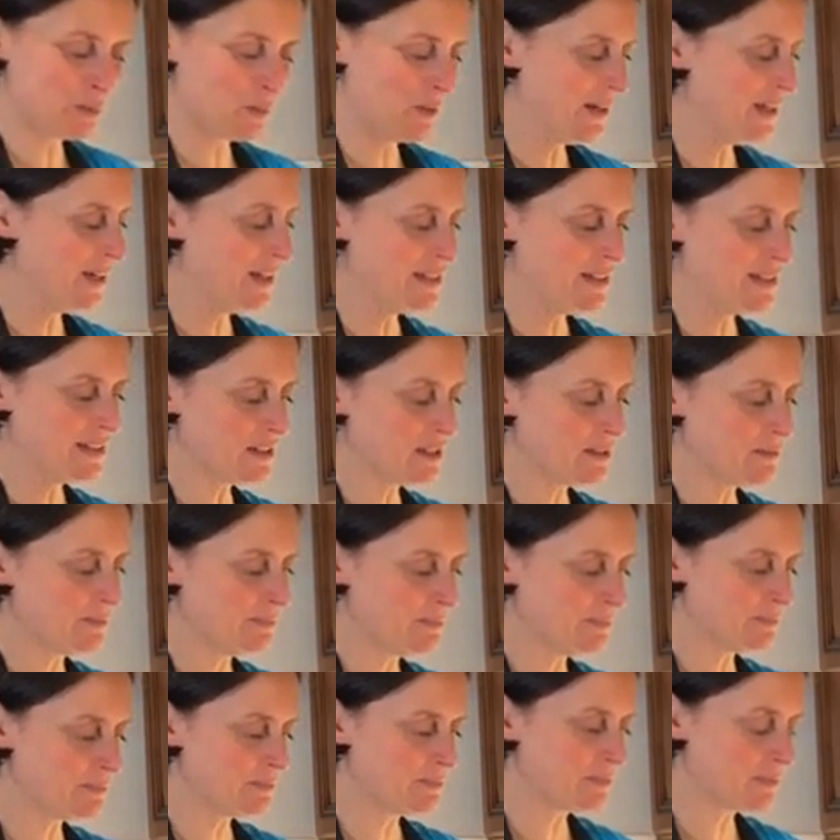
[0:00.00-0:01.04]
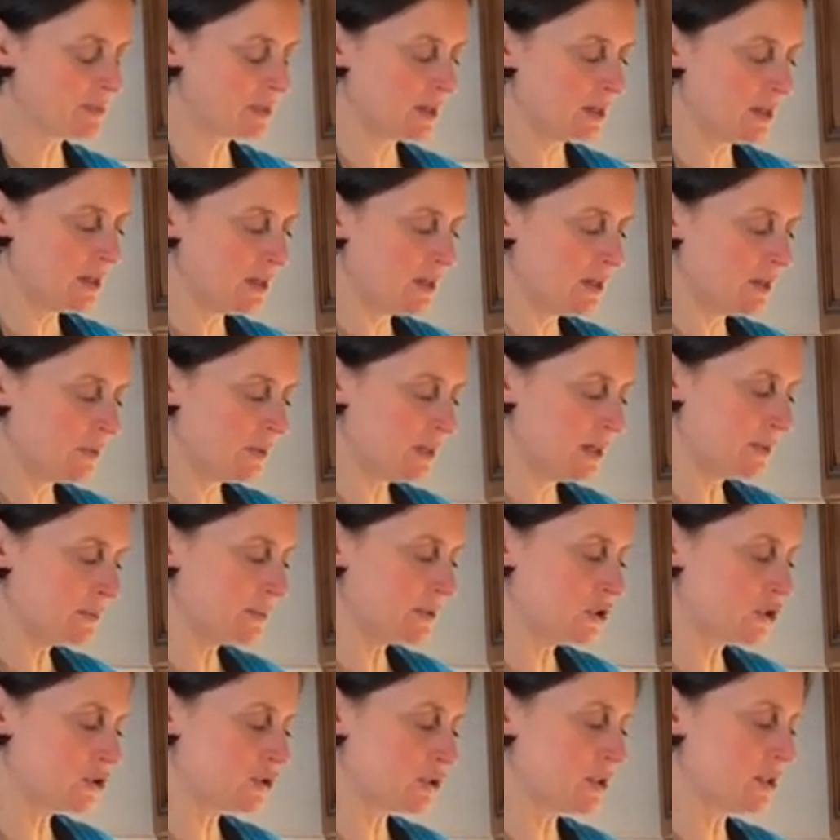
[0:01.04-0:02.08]
It's weird.
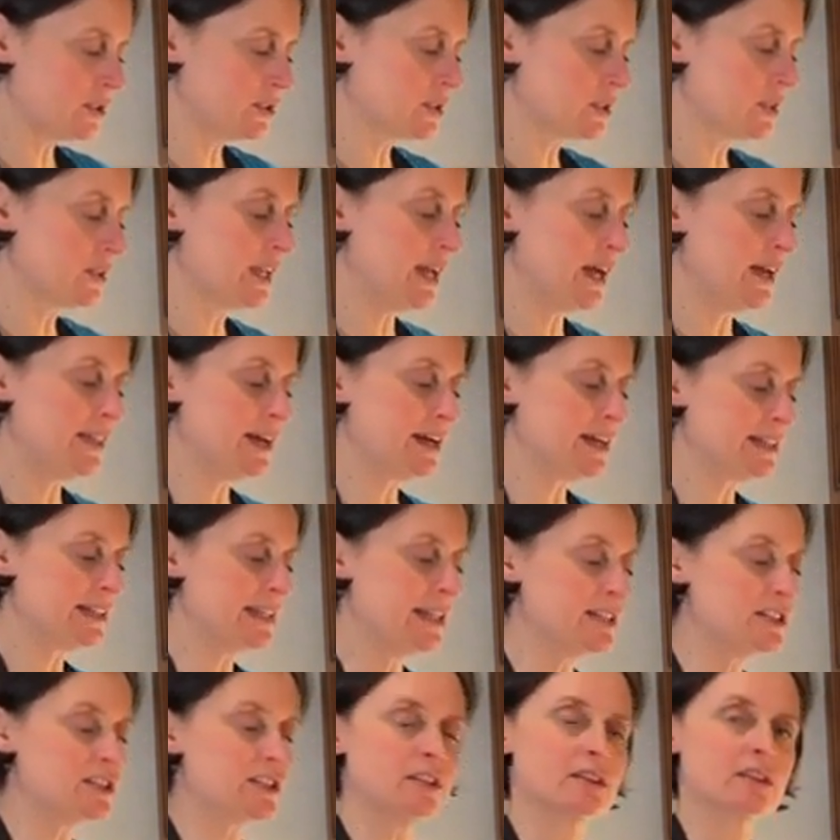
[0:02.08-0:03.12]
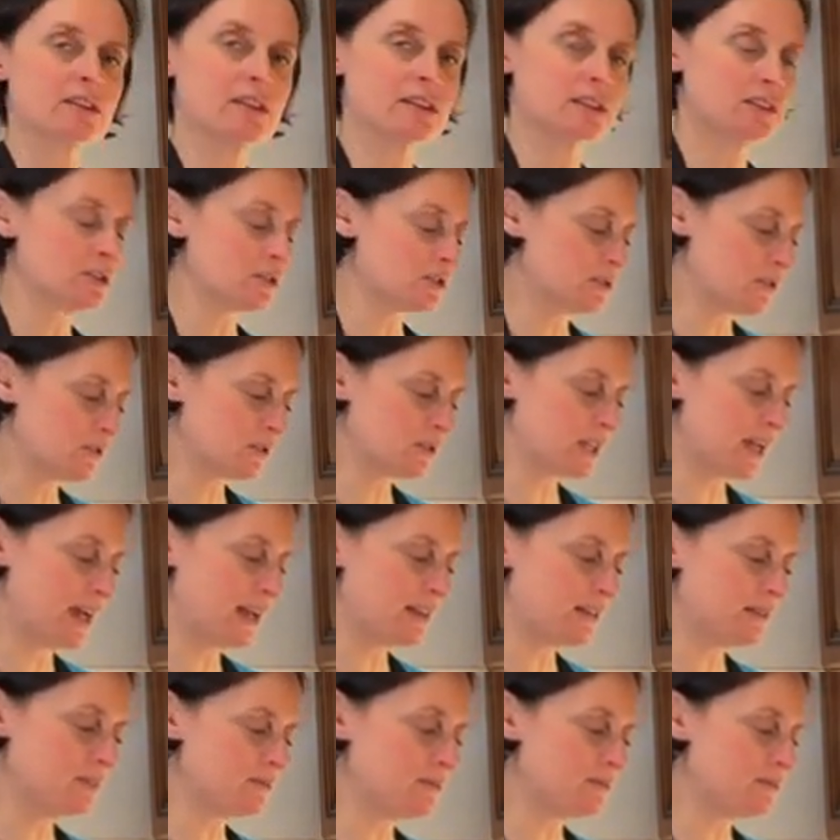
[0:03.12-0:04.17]
Weird but true. So yeah, that needs another sort of
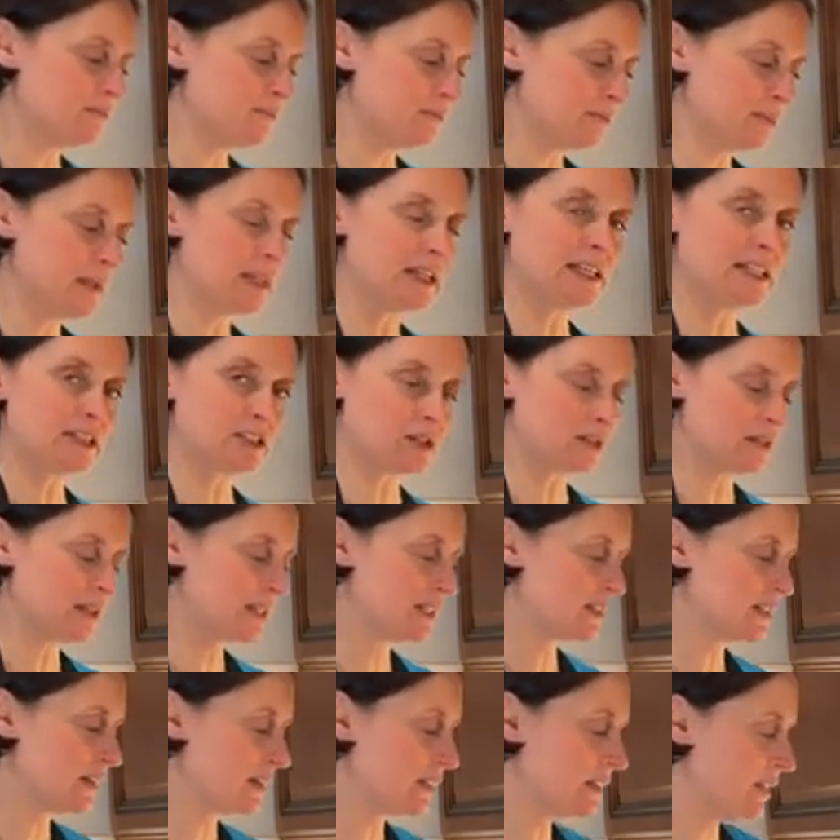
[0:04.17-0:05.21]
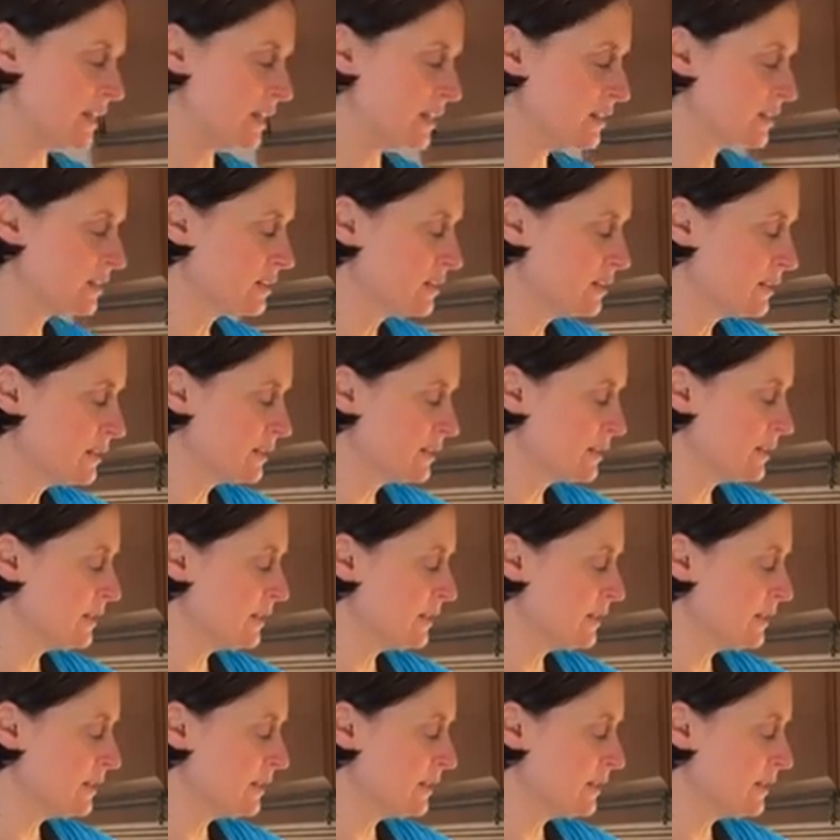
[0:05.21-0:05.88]
10 minutes on it, I think.